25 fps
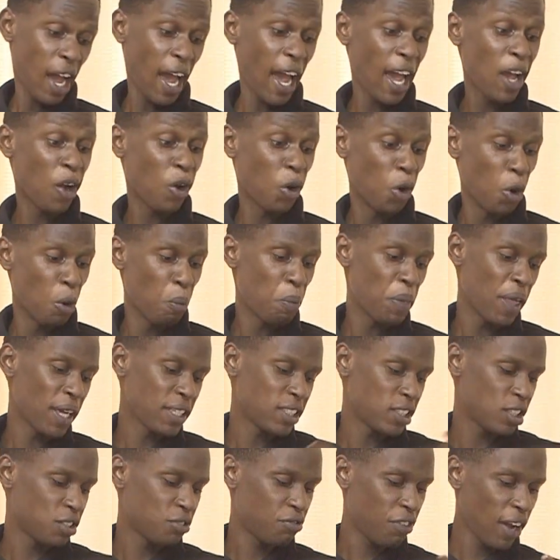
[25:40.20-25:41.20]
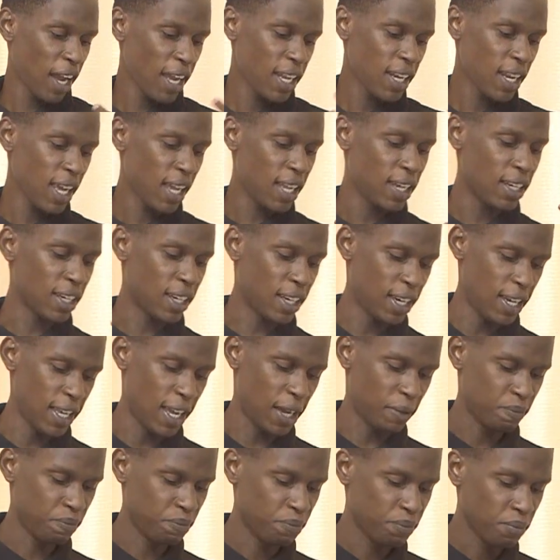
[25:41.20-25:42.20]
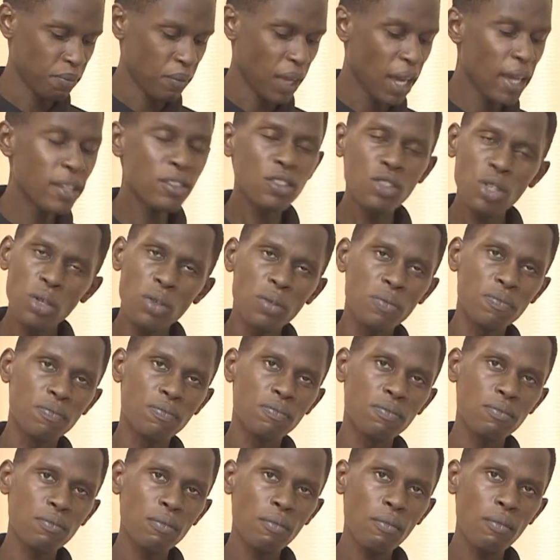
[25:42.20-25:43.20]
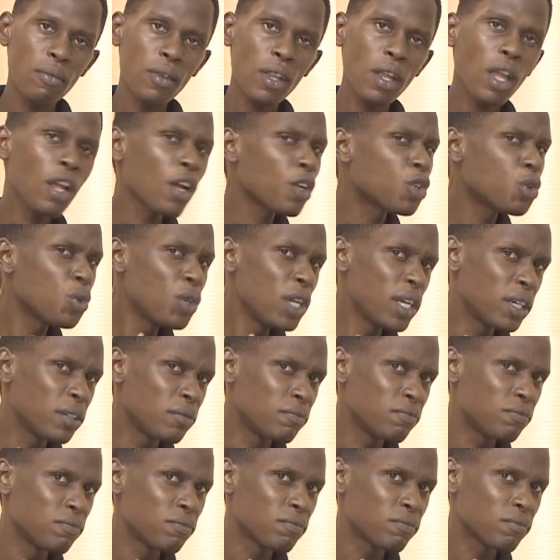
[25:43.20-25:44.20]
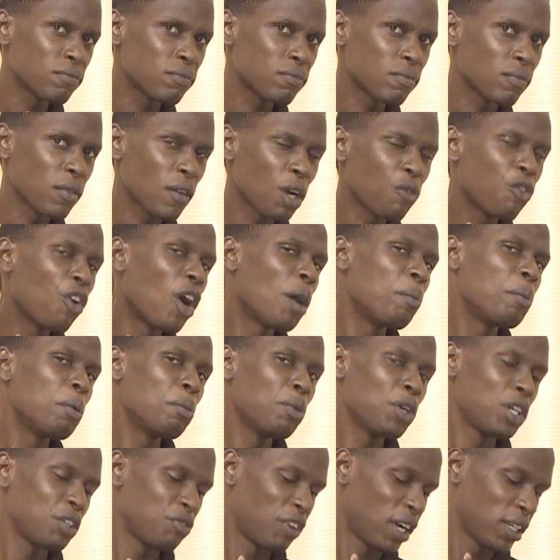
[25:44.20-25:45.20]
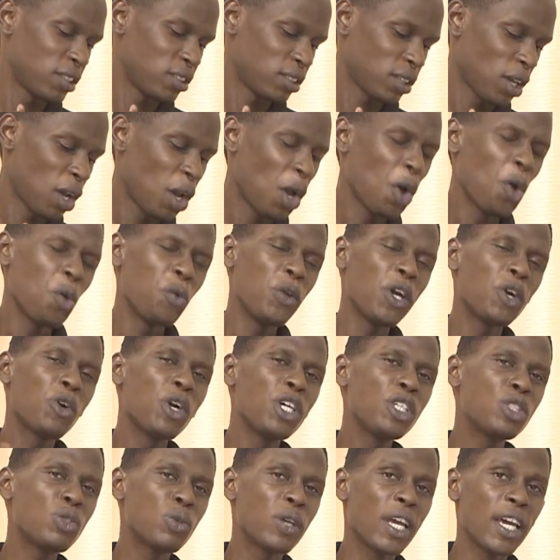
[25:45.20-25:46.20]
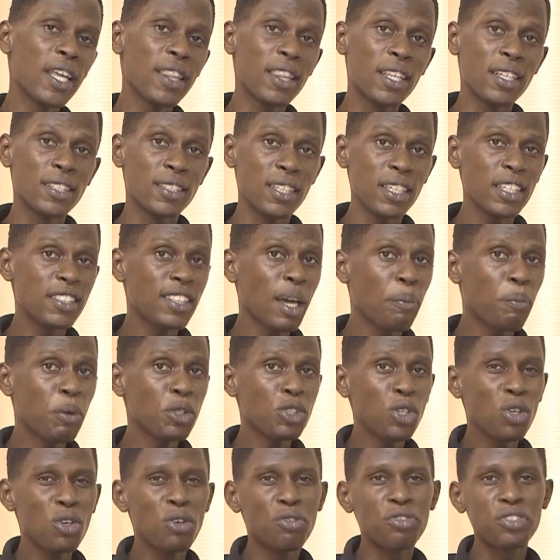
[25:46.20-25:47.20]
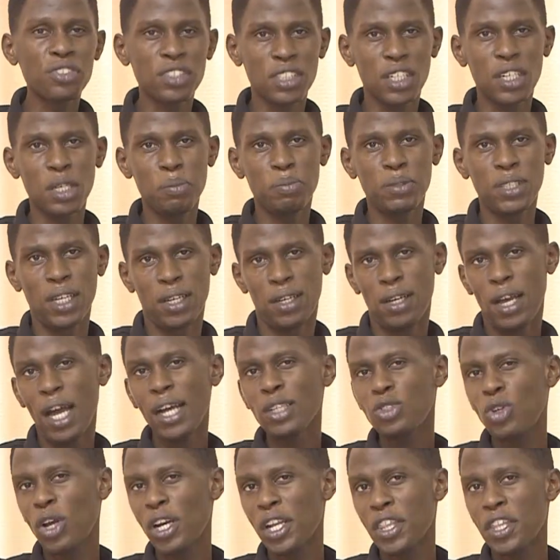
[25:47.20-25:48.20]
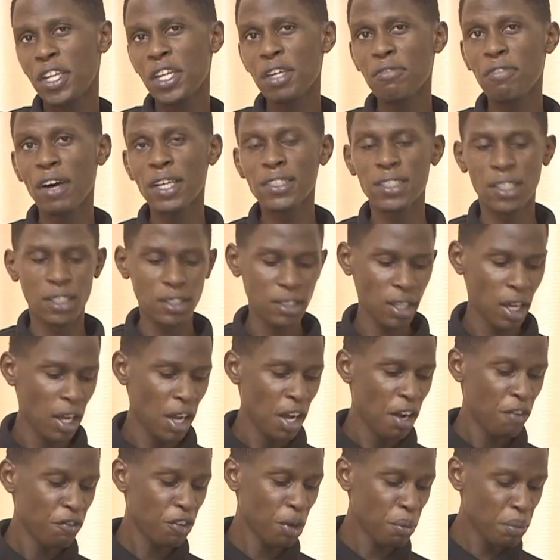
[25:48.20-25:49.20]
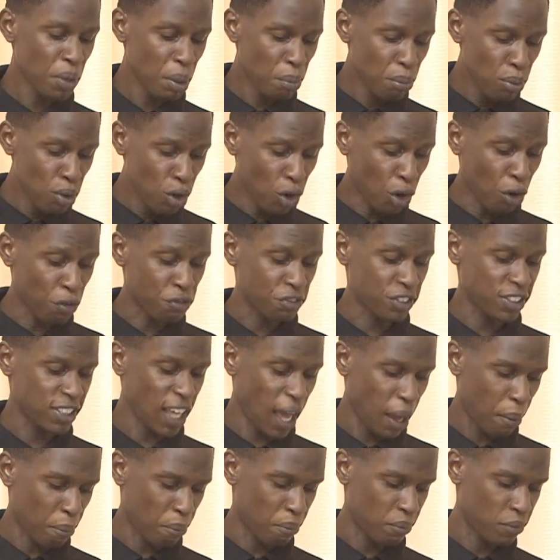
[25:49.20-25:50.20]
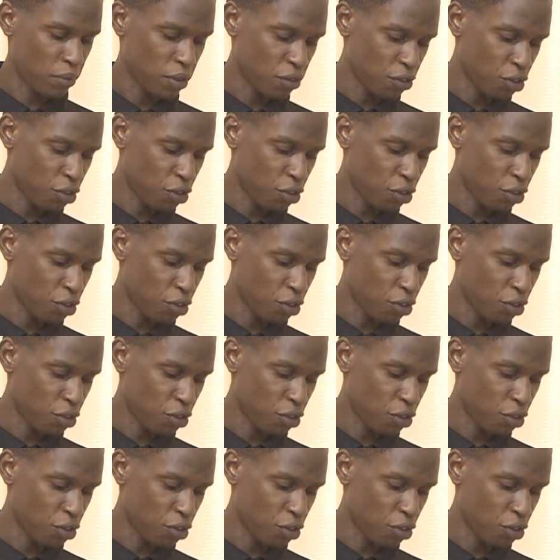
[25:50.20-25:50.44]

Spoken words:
I hope that is fine and clear. And so, today, for our memory verse, we are going to get this. It's a portion of scripture, actually three verses, from the book of Psalm.